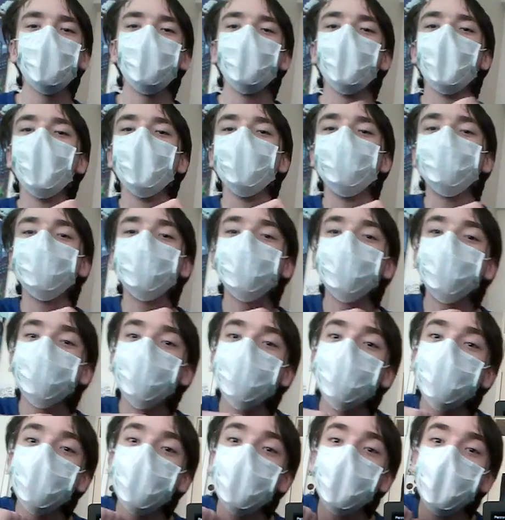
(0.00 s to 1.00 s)
They
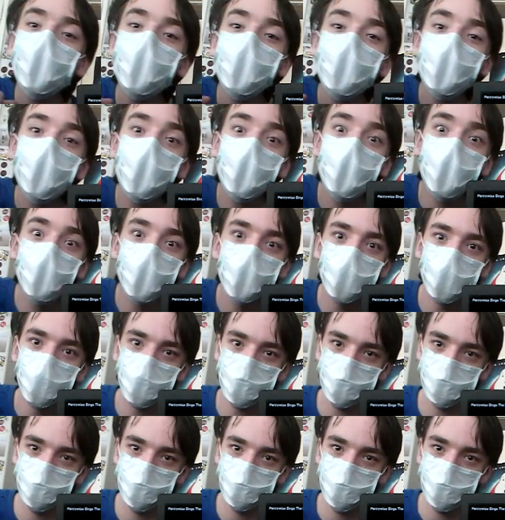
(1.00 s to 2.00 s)

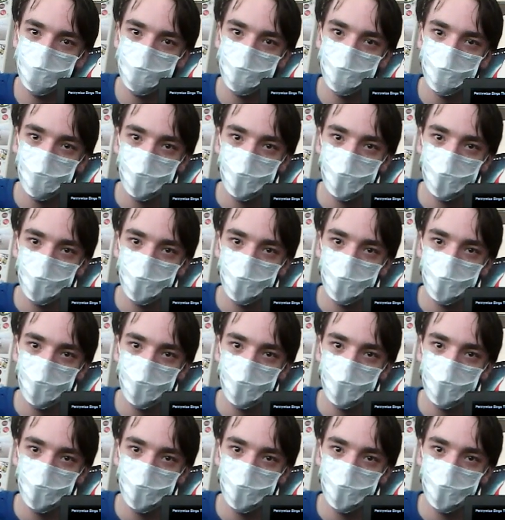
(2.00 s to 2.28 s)
kill.